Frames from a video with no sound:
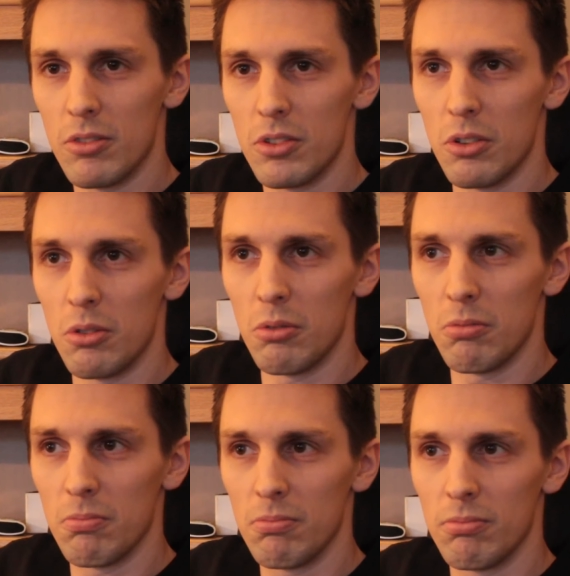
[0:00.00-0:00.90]
to
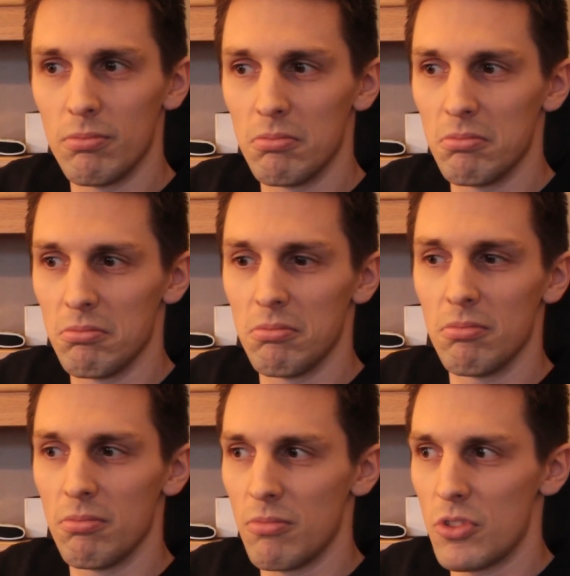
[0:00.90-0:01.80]

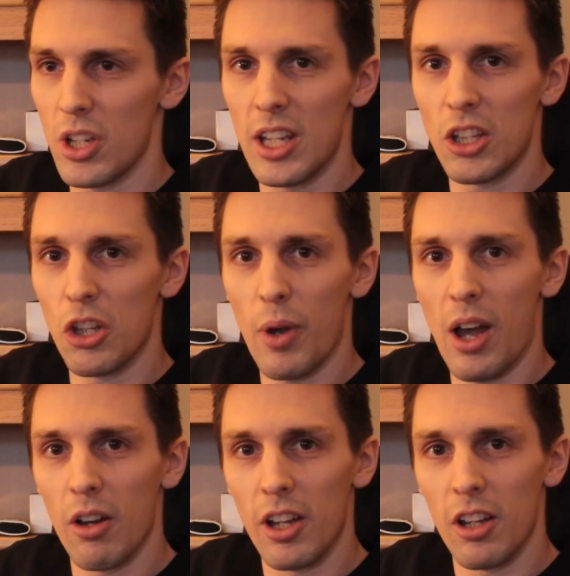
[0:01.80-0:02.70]
EQ
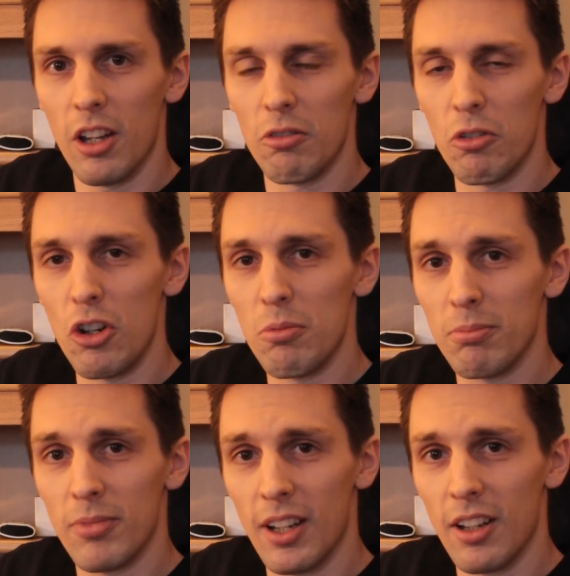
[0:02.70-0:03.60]
out a
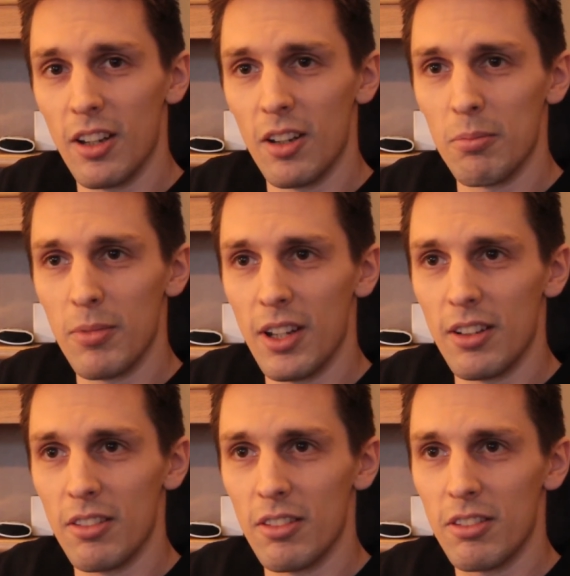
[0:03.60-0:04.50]
room
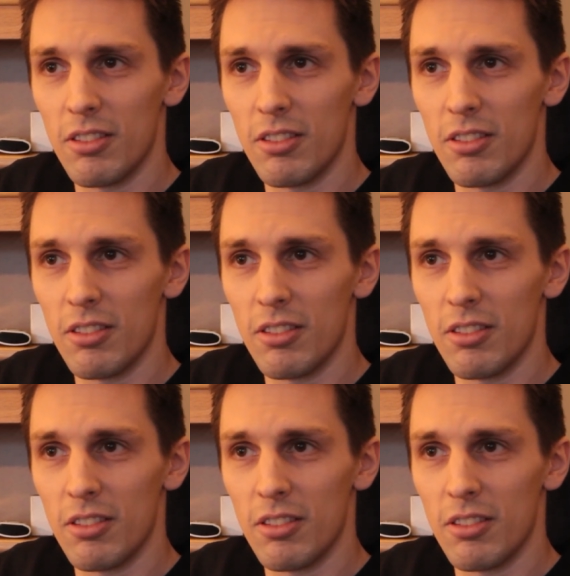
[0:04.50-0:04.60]
and